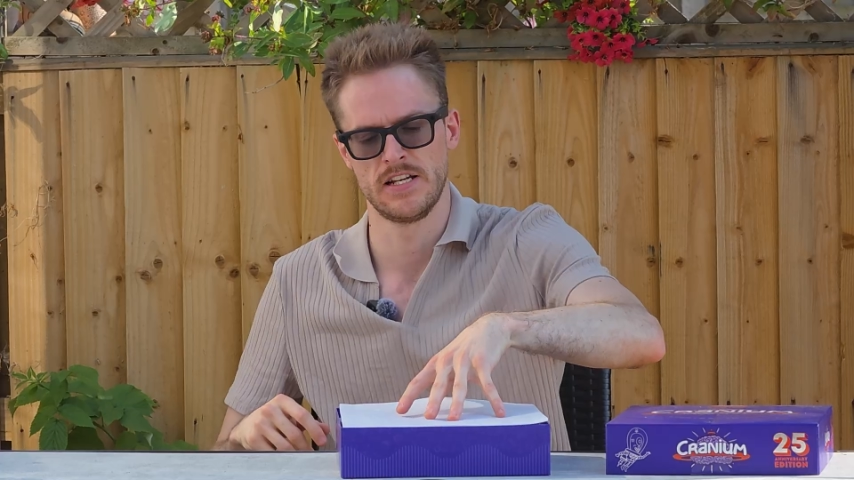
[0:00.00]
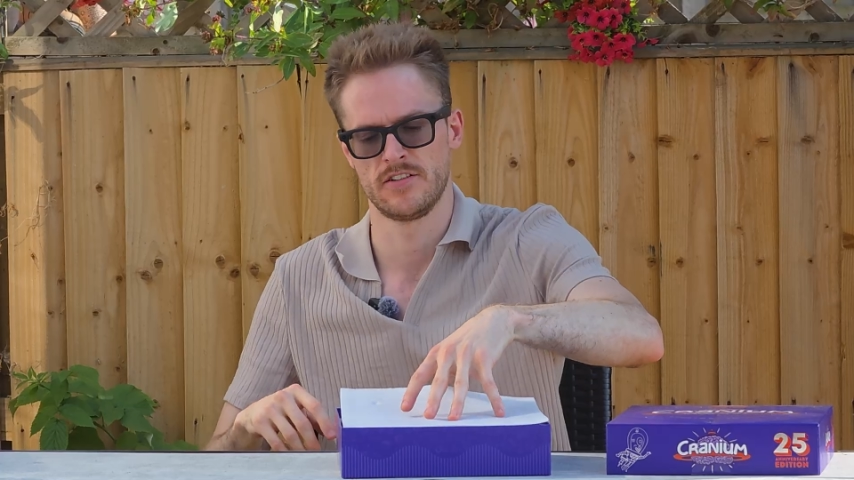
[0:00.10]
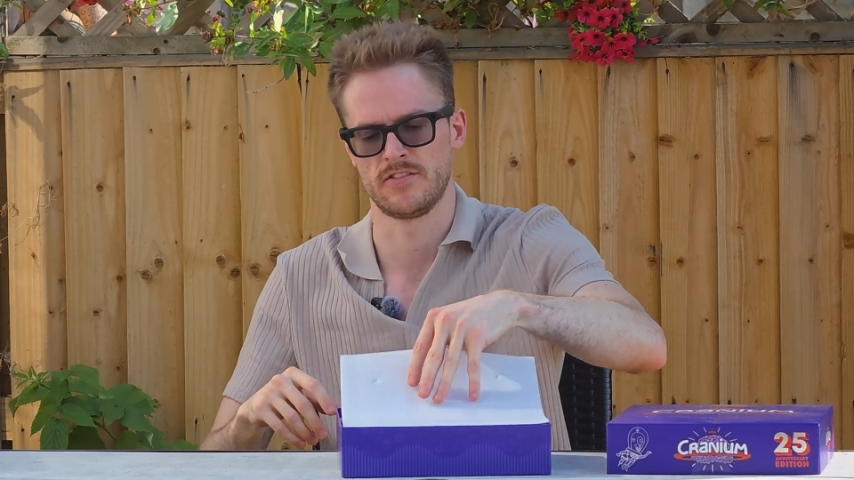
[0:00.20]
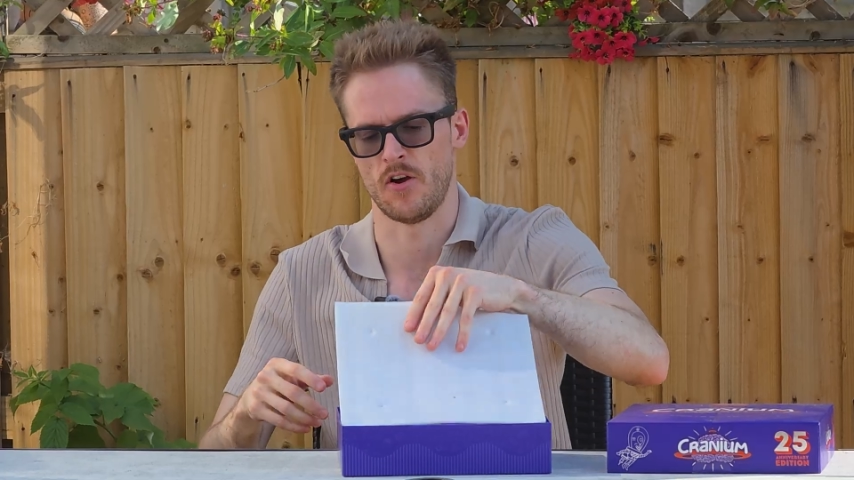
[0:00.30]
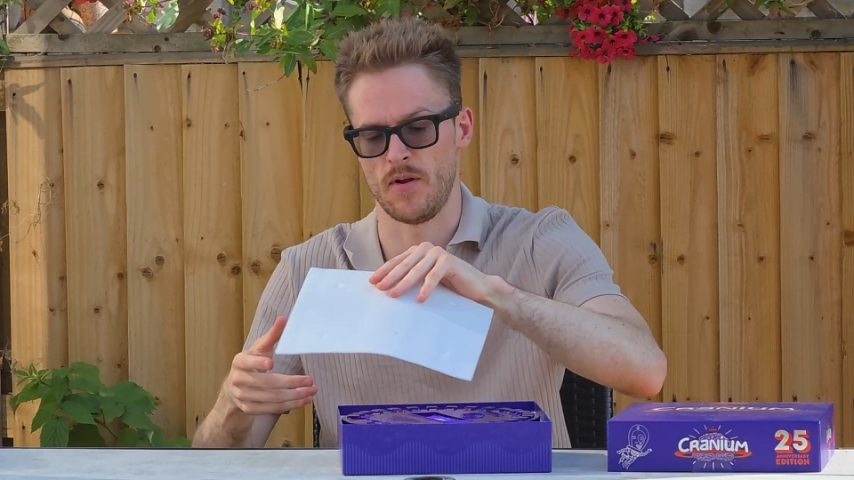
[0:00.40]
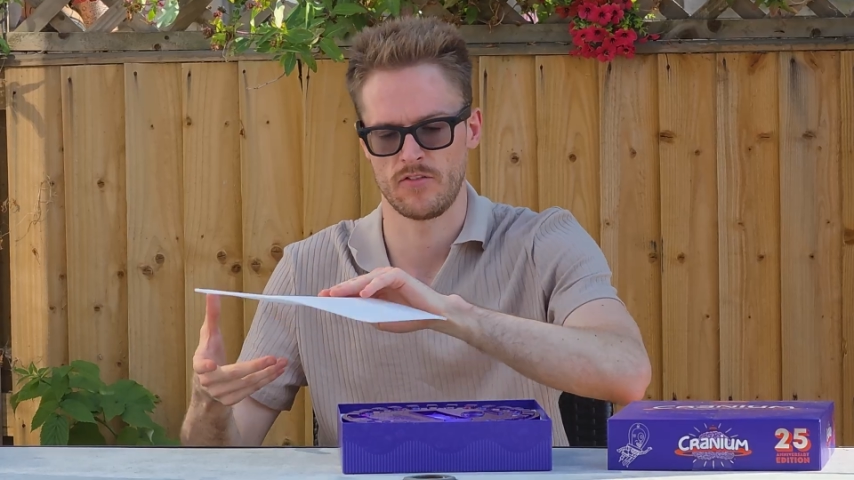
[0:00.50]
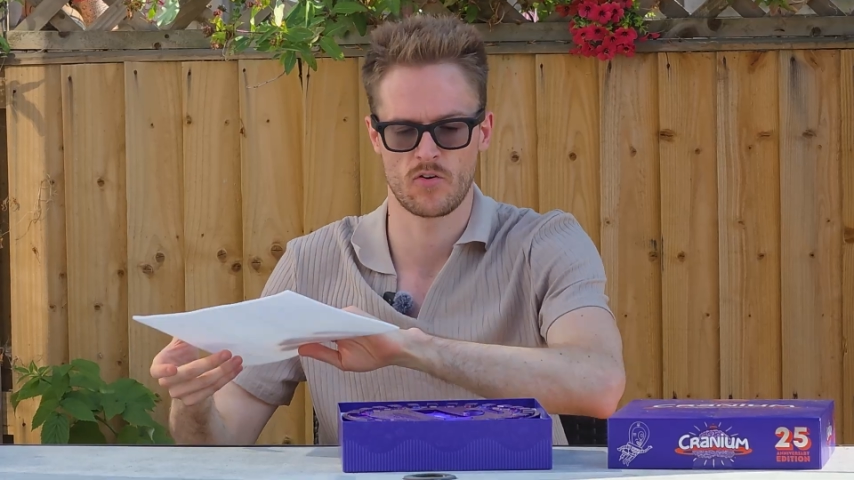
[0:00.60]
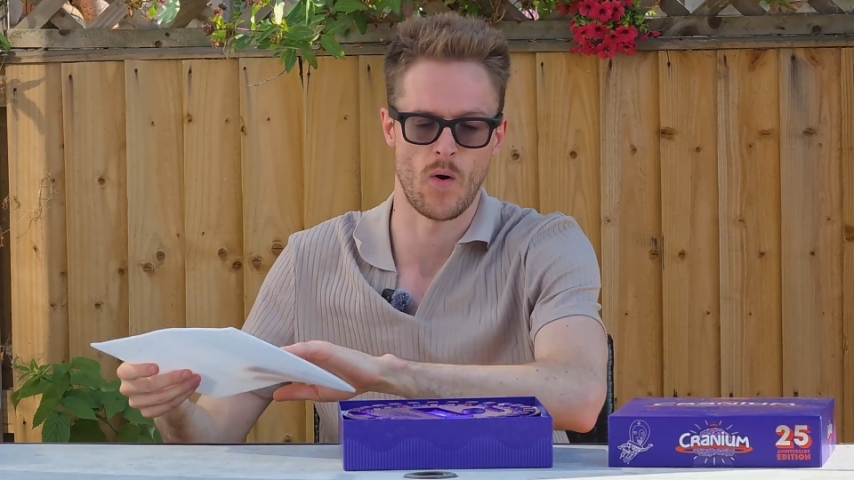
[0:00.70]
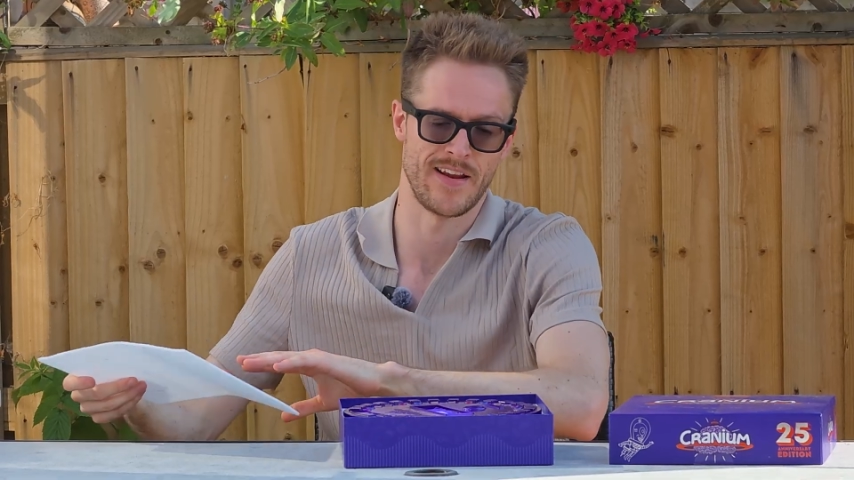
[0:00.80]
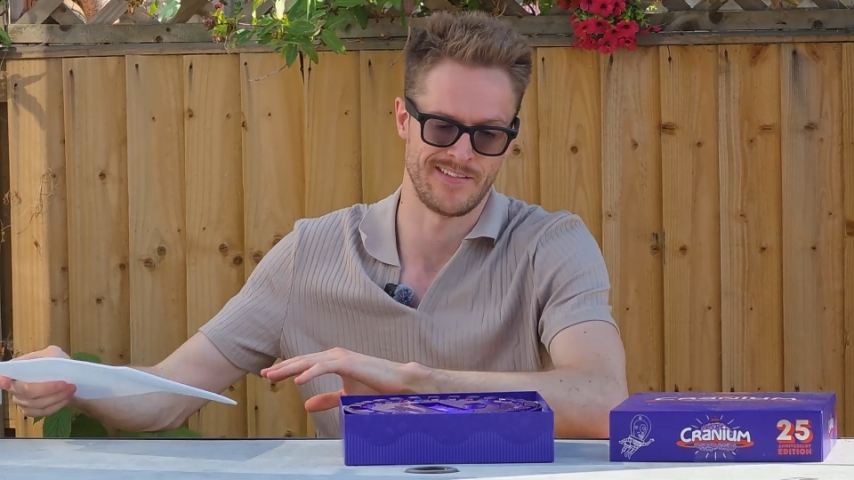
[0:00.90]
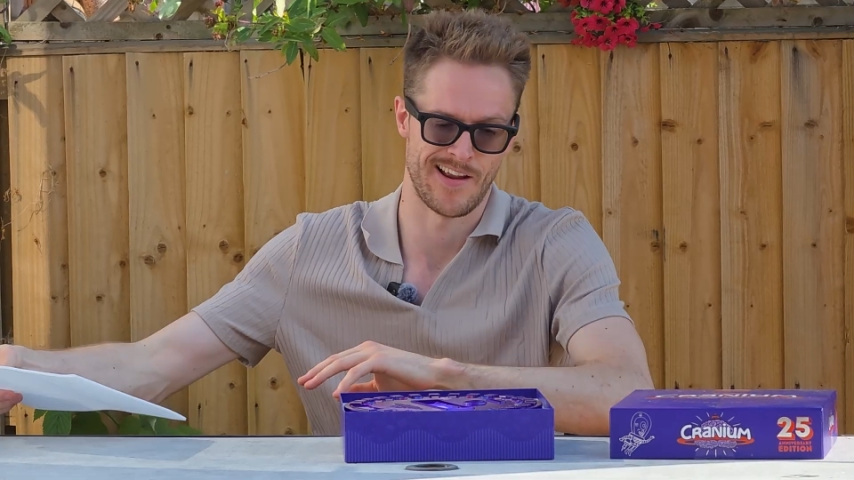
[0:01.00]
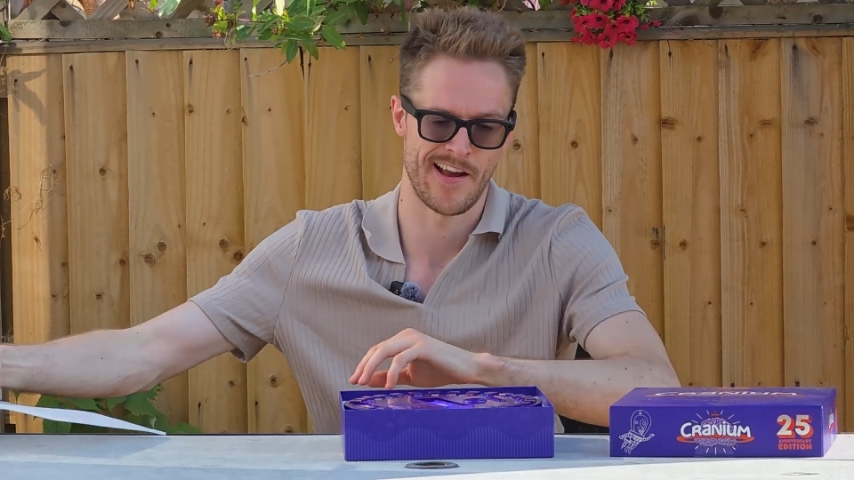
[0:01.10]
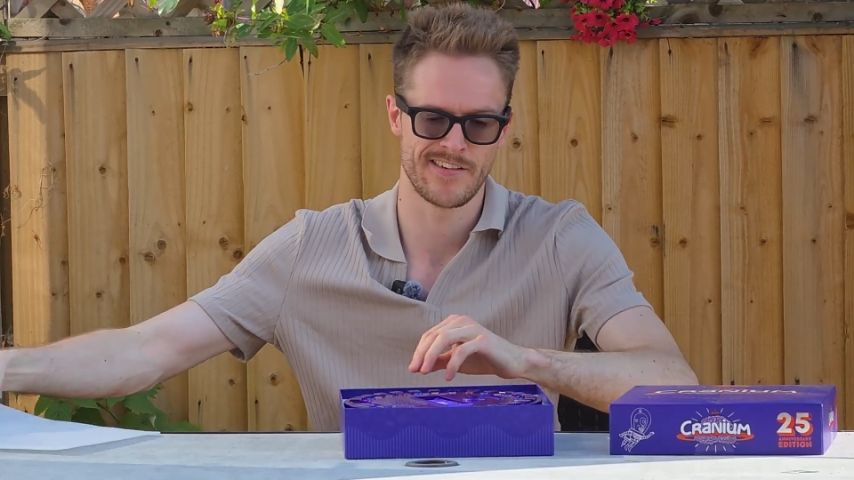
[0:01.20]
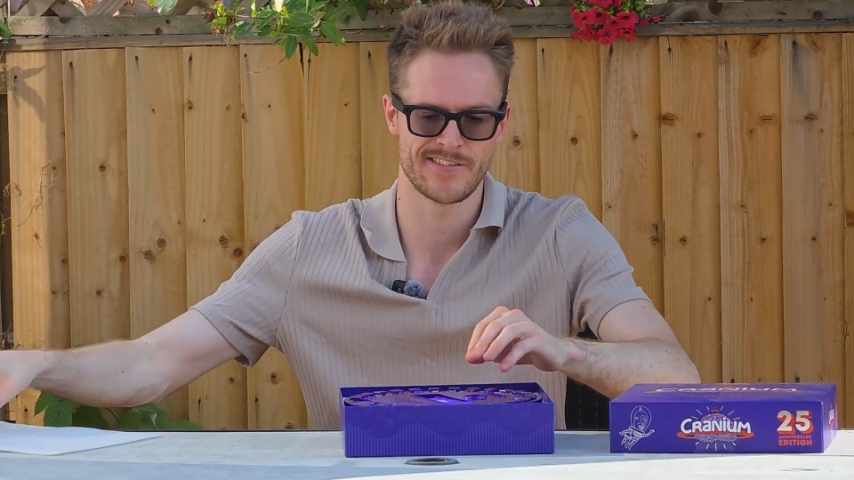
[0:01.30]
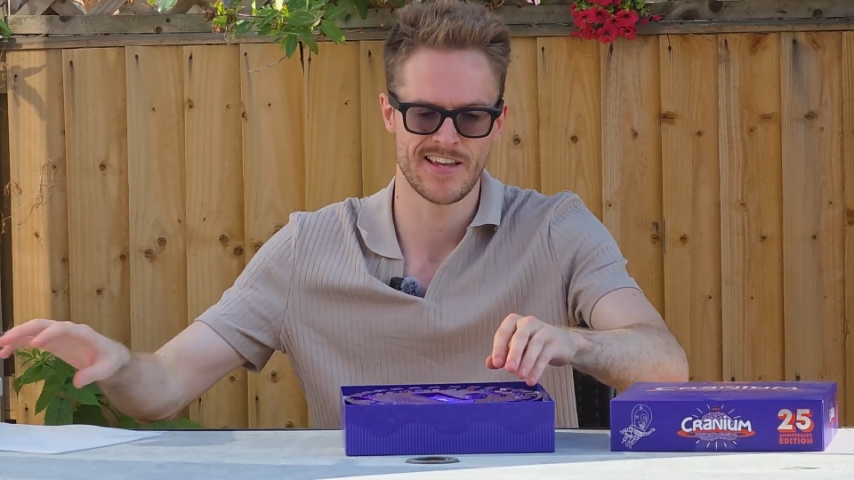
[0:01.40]
so it's quite
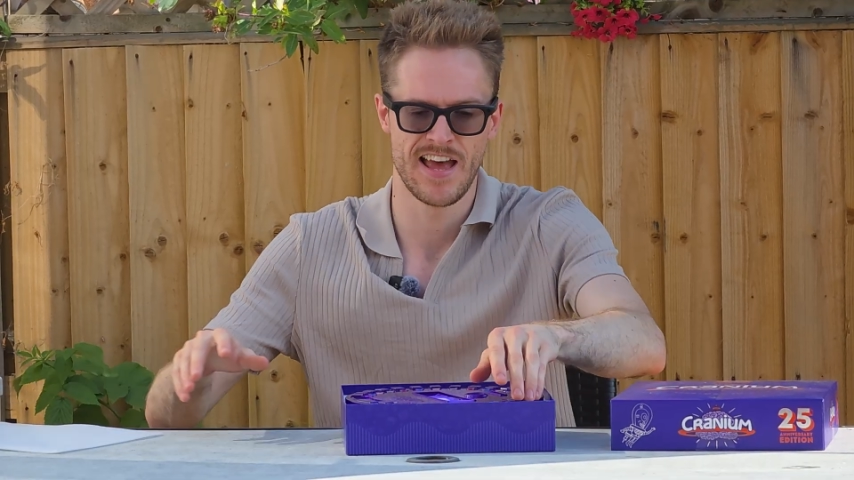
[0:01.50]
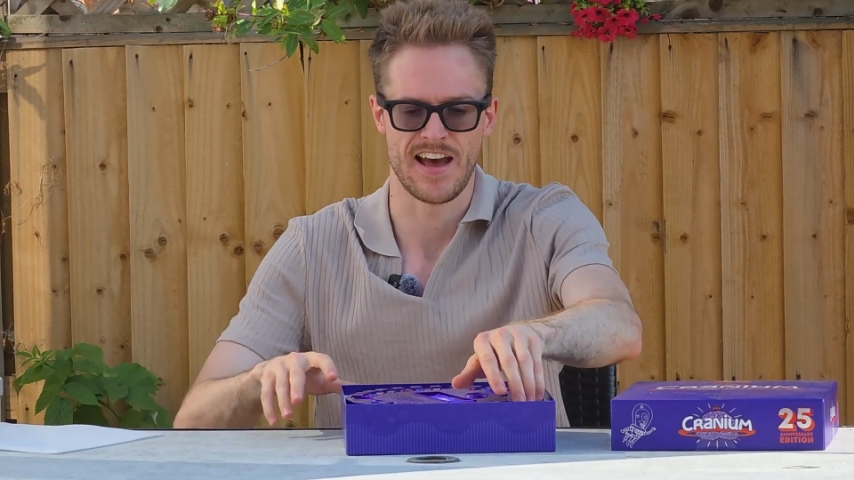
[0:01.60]
nice,